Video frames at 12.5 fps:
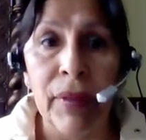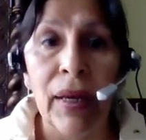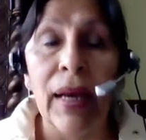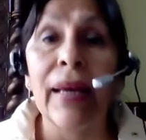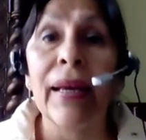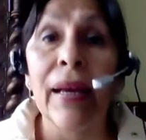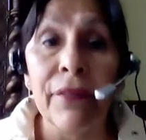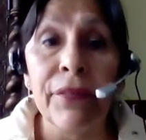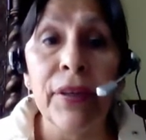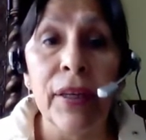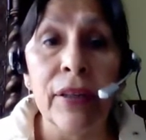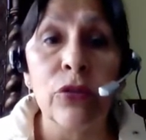I have
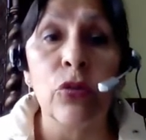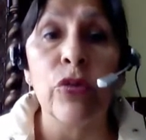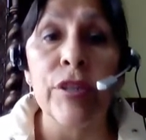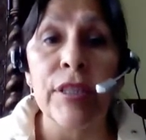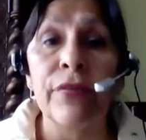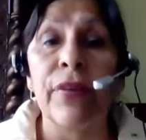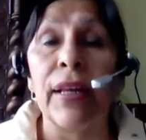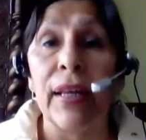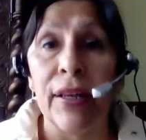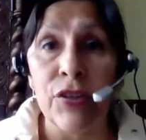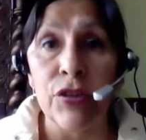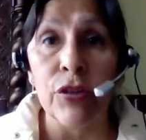yet to receive an
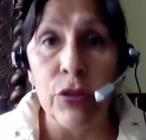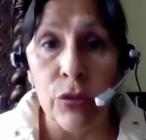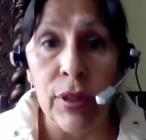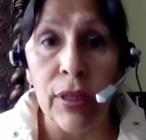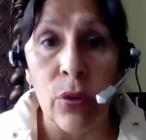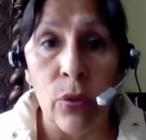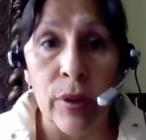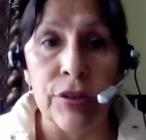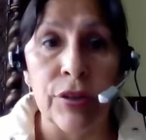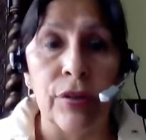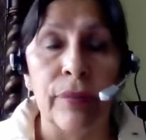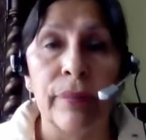answer to that
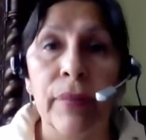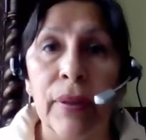question.